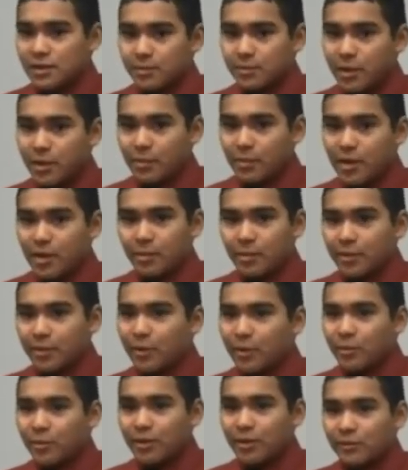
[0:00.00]
my mom had
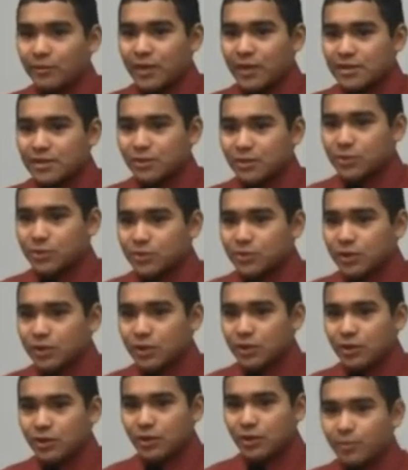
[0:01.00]
bought me a fake Social
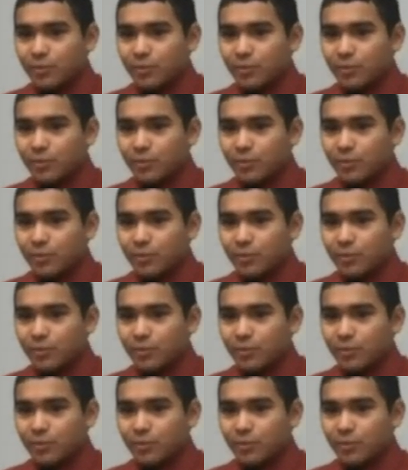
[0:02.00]
Security